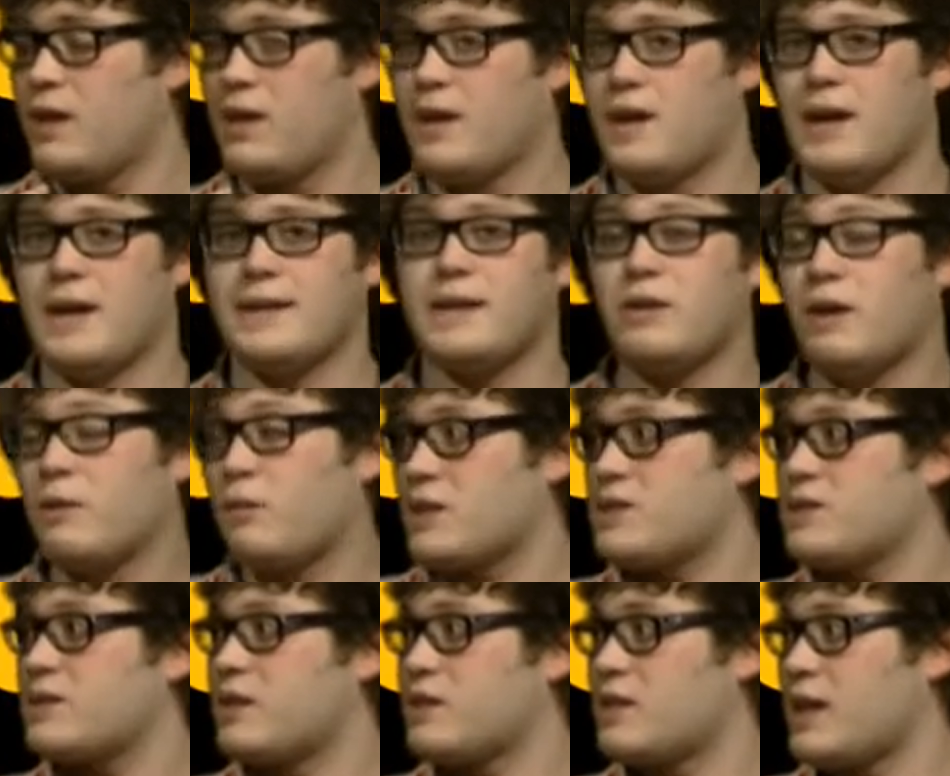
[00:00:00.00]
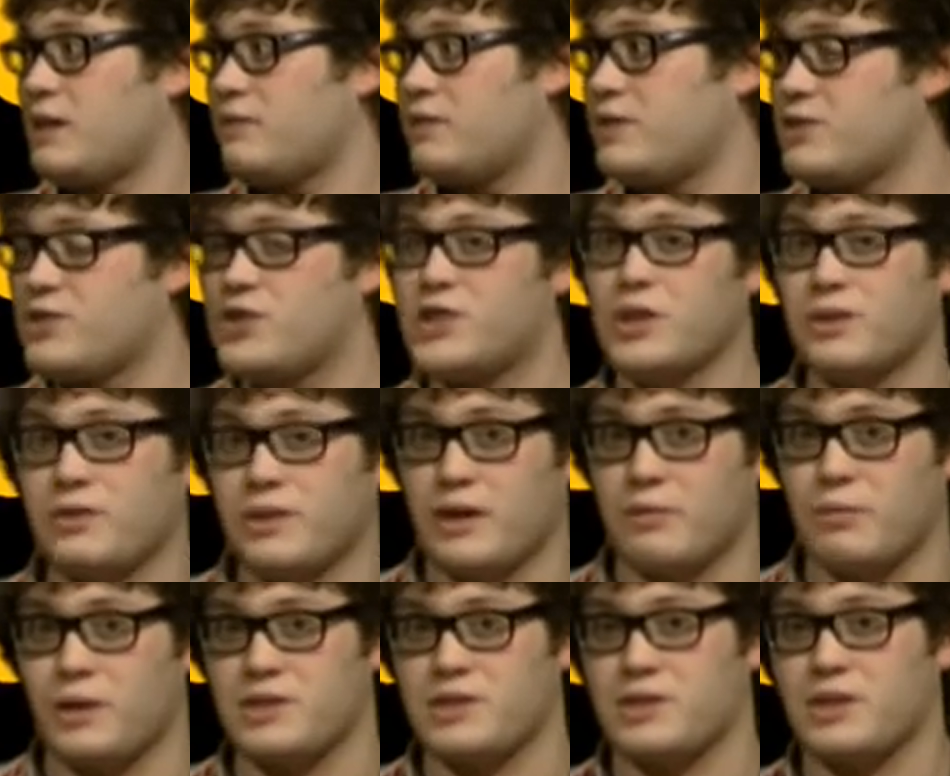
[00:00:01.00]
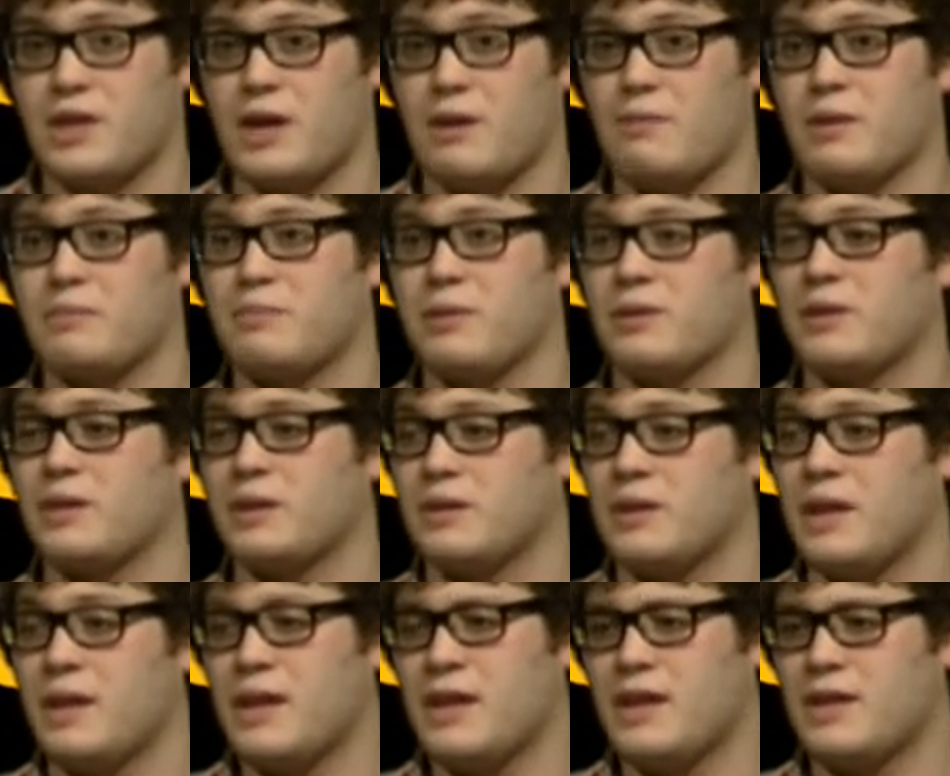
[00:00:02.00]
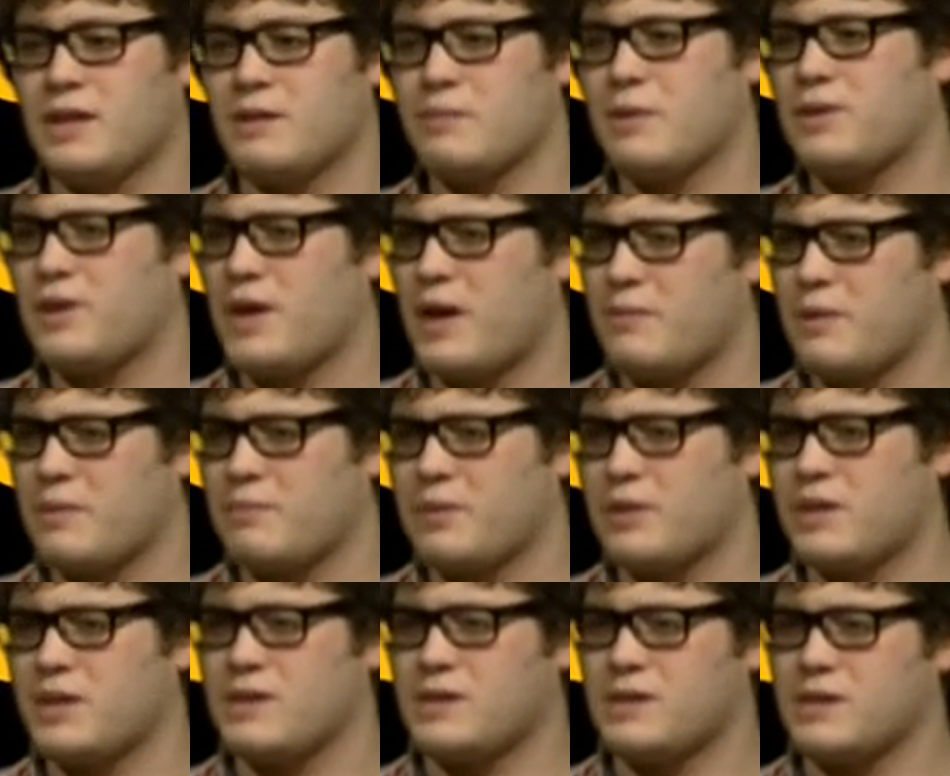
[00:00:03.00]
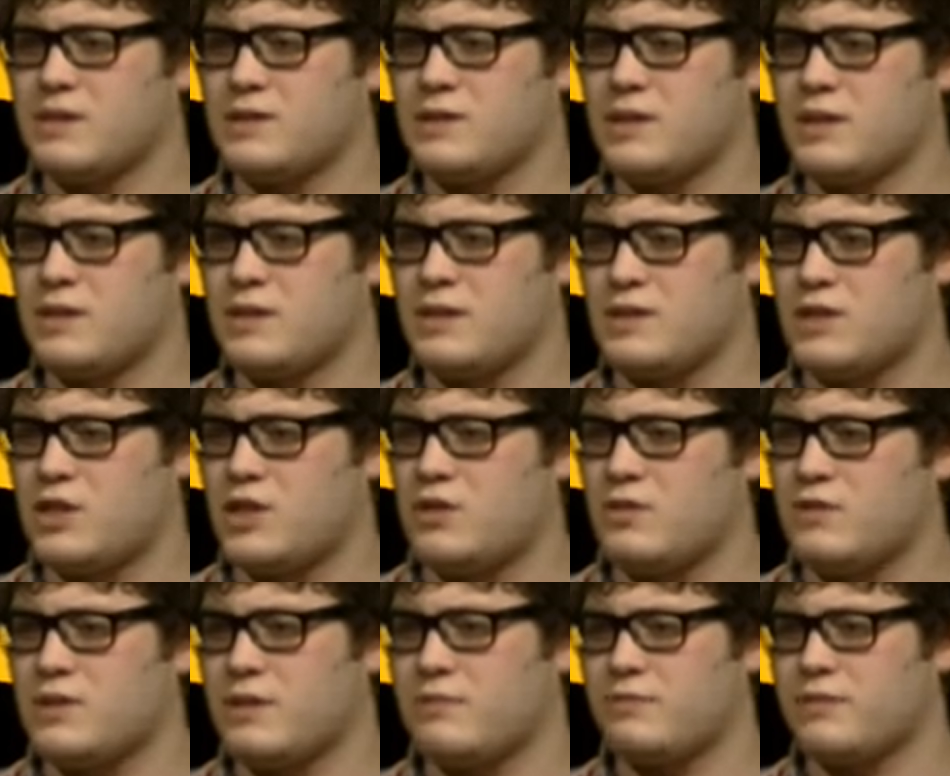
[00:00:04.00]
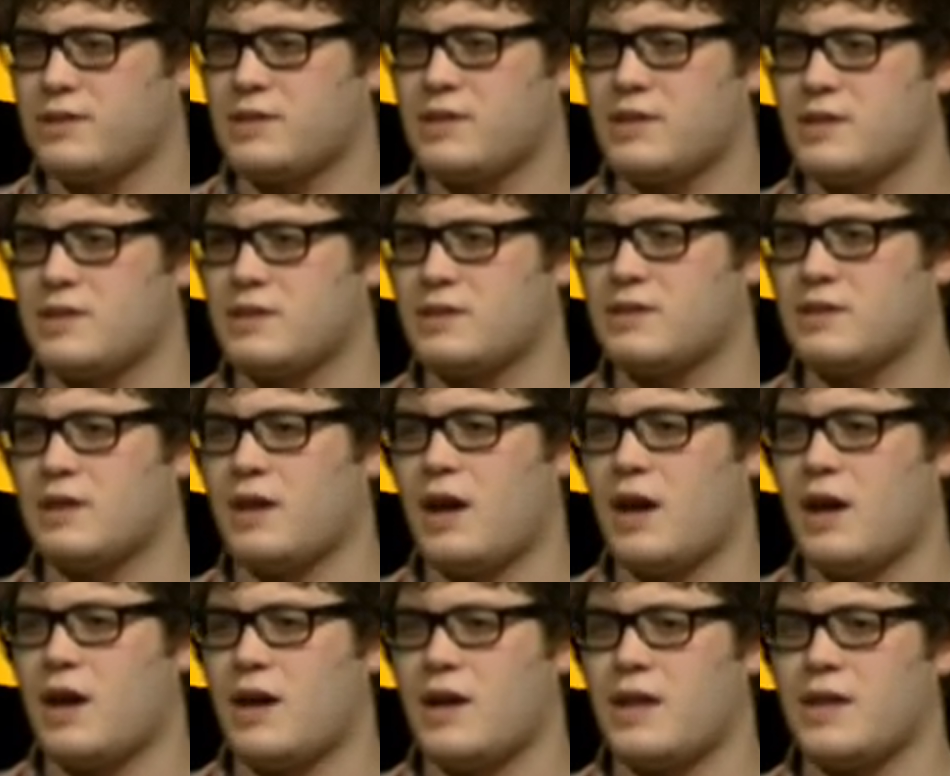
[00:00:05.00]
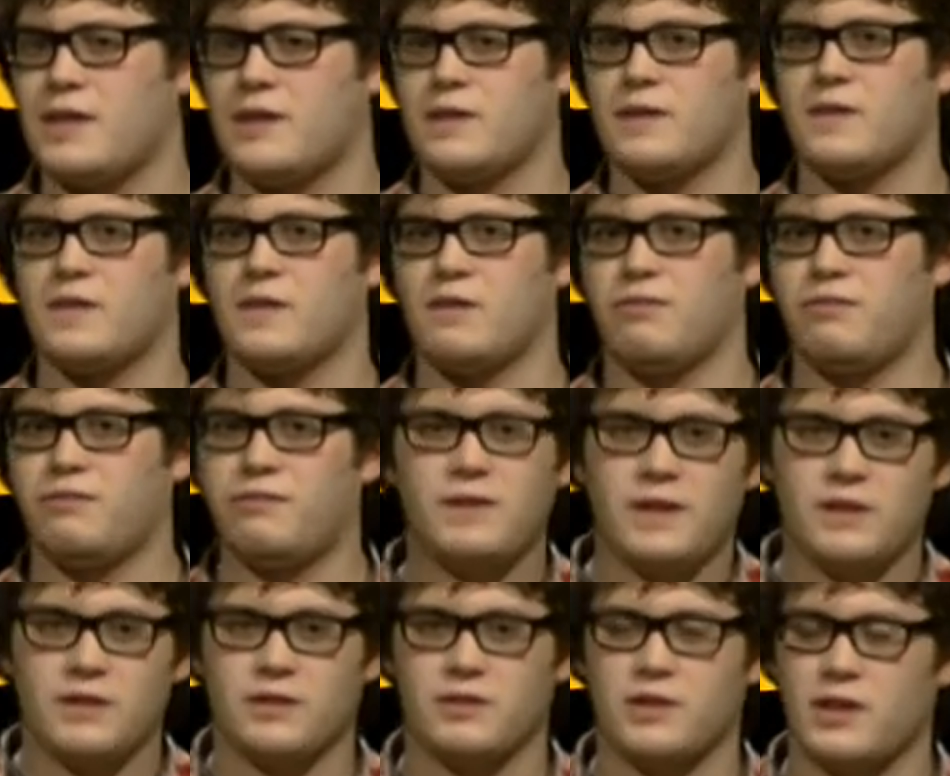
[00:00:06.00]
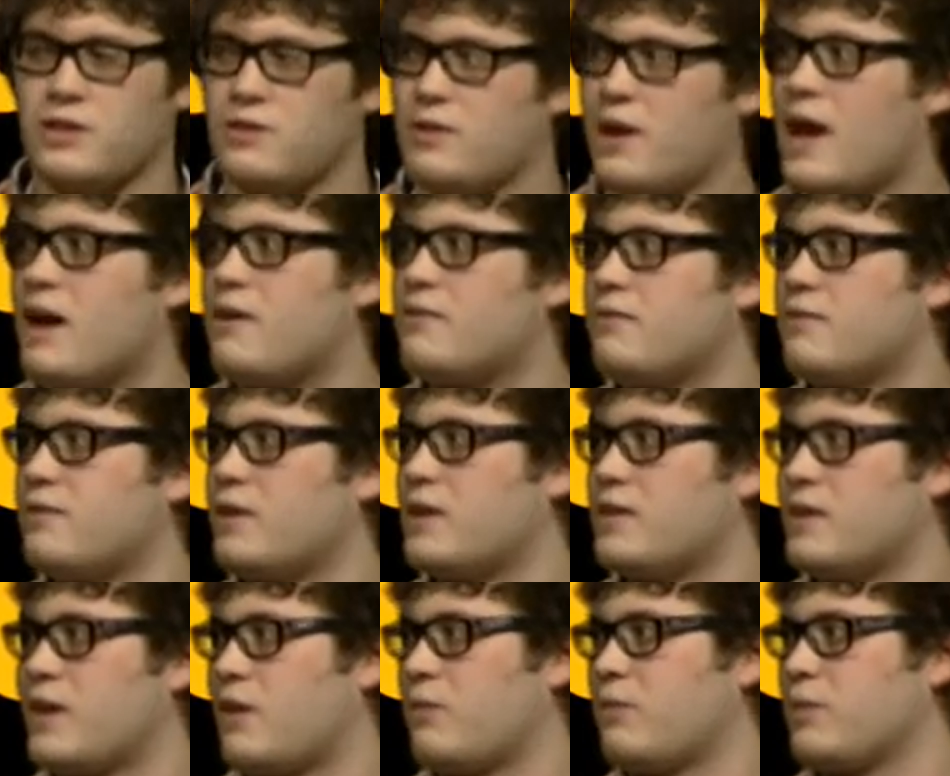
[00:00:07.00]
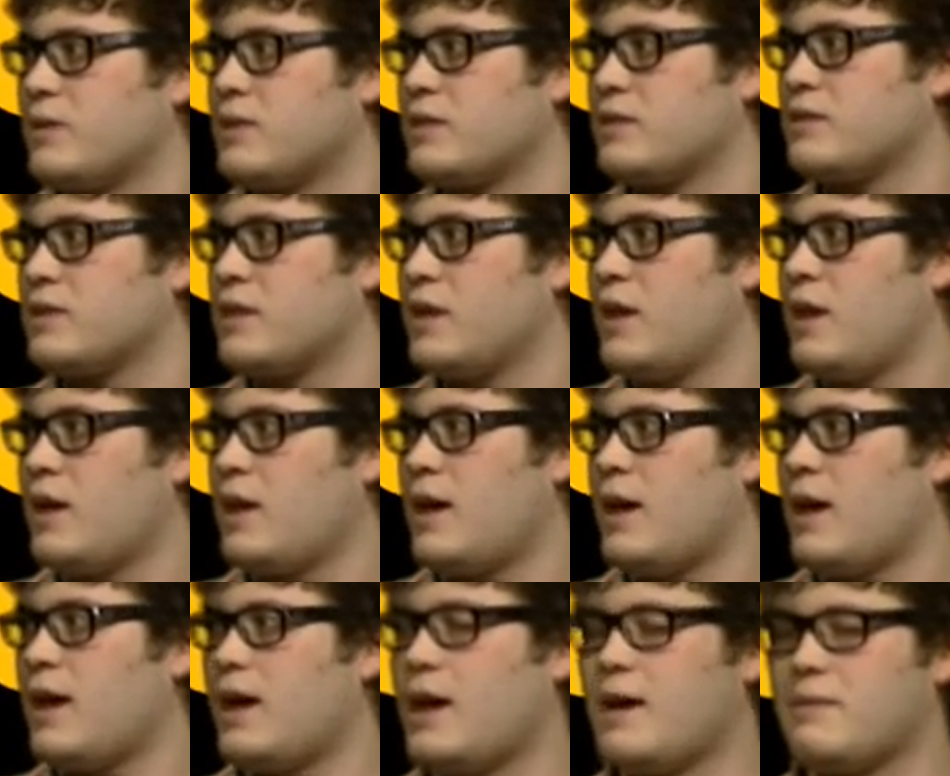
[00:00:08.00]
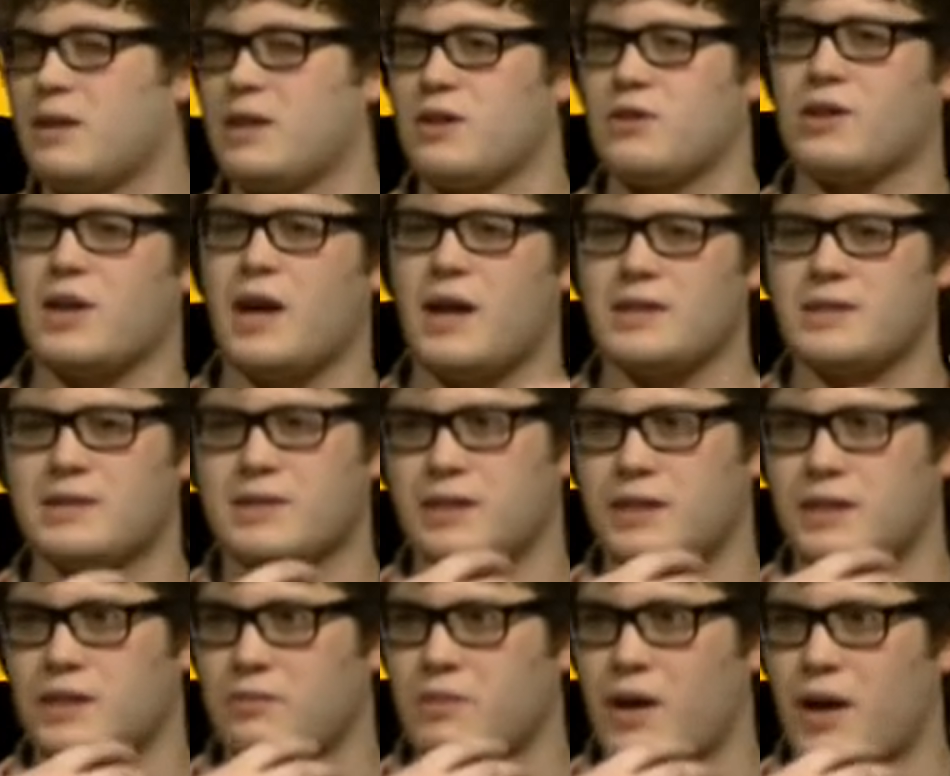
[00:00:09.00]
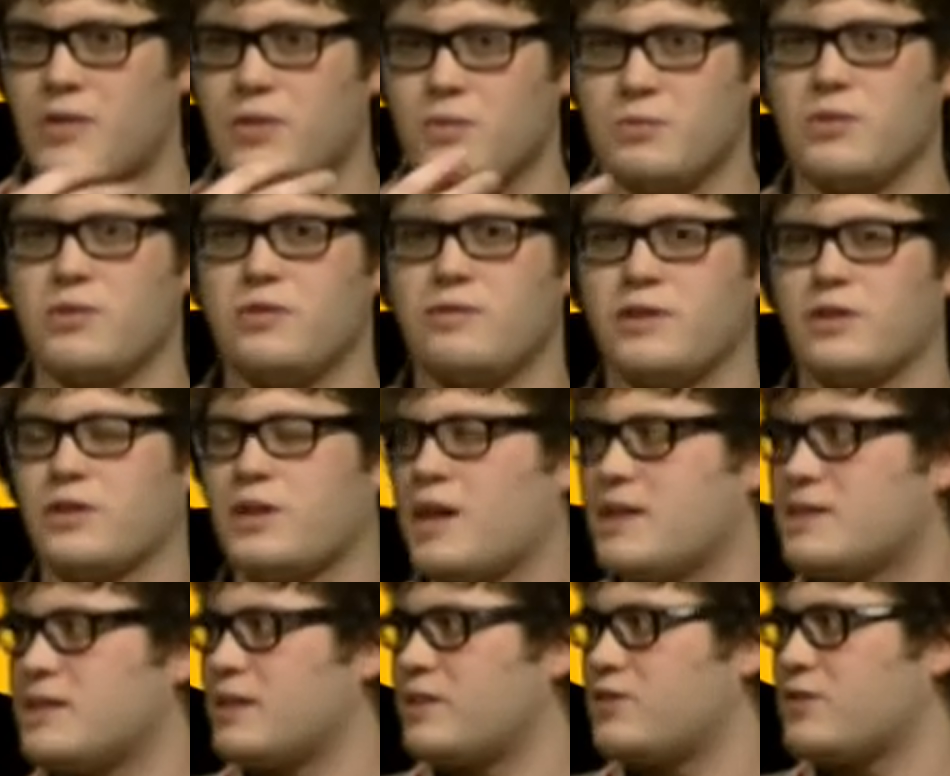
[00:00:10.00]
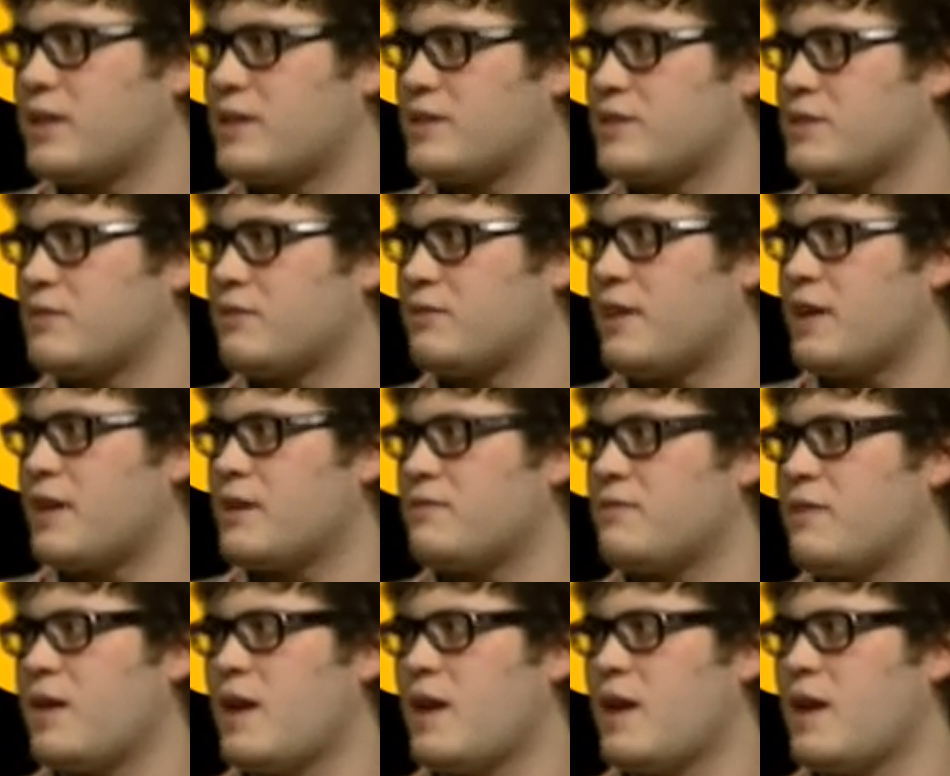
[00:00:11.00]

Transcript: And now I watched the television show and I watched the comic book, and the thing about the comic book is there's a huge emphasis on the fear that you have in that world, and that you're constantly on the move and you're constantly trying to survive.